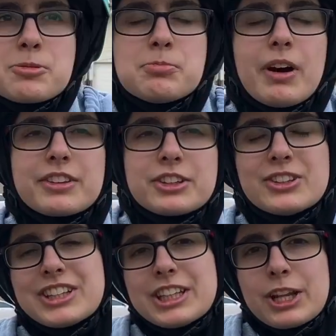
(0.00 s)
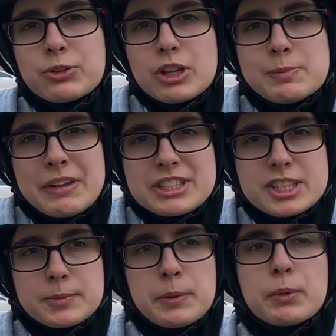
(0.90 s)
But the only thing that really messes
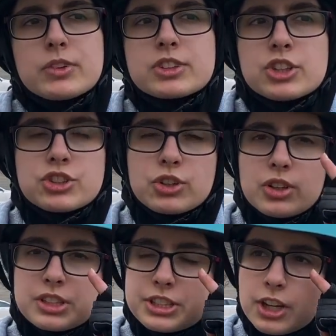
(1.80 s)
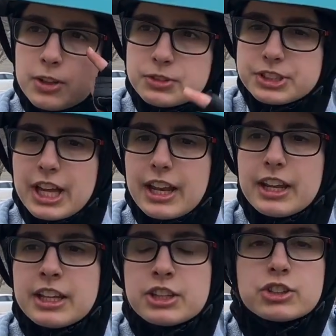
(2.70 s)
up my board control and stuff is that
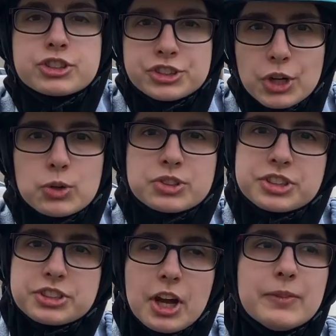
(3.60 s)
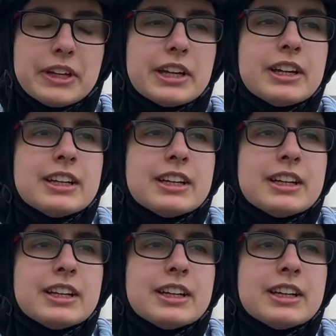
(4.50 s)
they're so stubby.